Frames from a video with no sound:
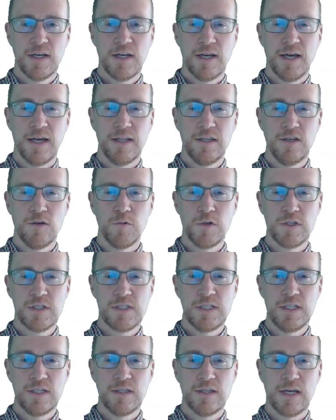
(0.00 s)
and you would
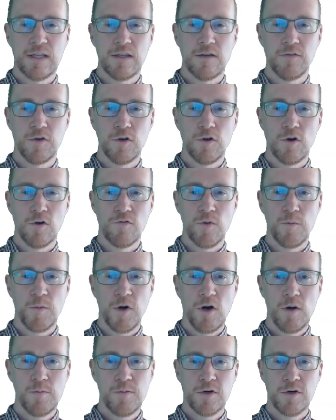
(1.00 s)
see that if you go from a
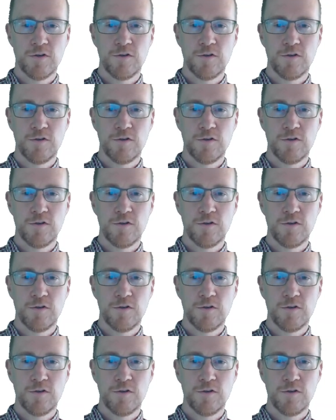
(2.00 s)
Hopper to the